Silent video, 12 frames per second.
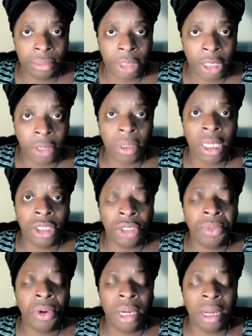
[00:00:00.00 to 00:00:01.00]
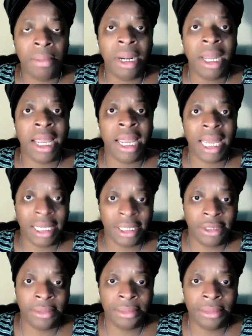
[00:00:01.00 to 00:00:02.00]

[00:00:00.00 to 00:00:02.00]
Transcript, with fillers: You're gonna get some more of them plagues.